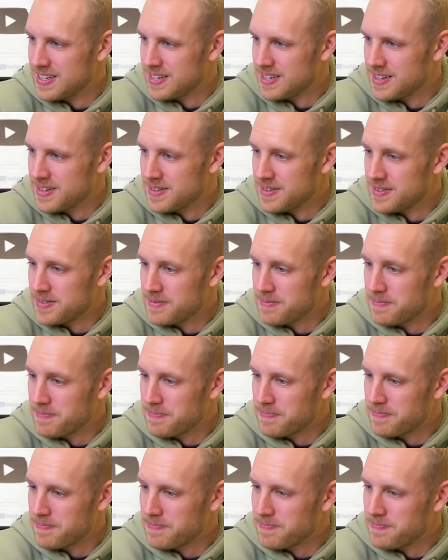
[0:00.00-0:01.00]

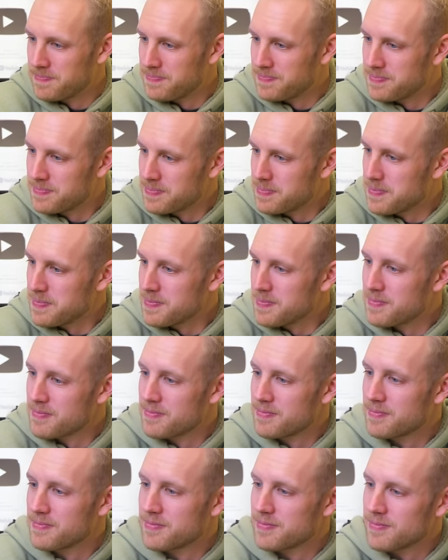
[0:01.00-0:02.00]

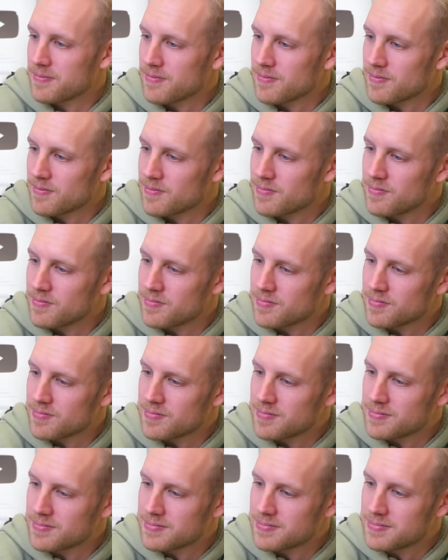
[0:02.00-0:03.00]

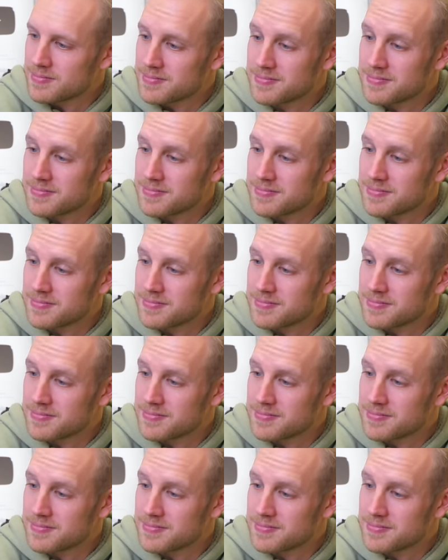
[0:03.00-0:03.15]
(silent)